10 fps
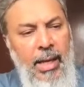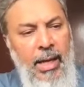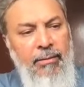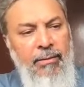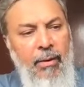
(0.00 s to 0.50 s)

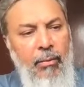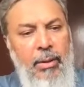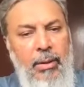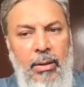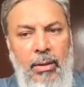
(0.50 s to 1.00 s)
And they
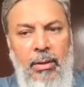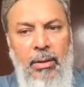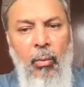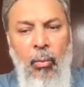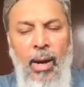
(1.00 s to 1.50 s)
found
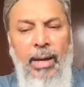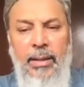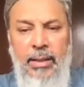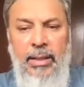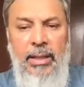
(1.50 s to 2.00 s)
the
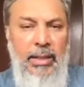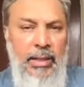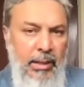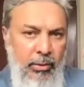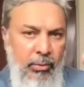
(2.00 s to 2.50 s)
one
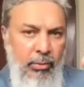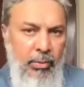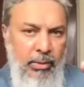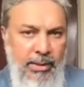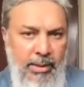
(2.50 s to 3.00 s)
key to
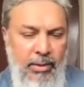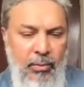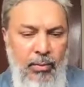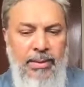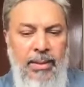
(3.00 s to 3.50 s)

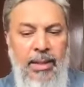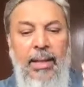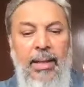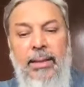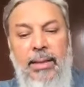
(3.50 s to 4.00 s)
success was
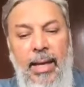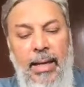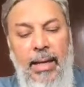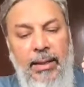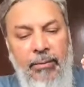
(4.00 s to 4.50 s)

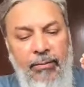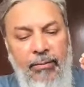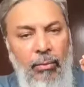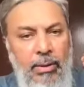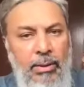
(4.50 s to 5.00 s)
the
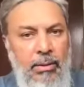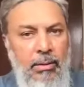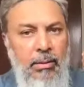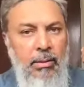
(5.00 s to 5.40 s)
founders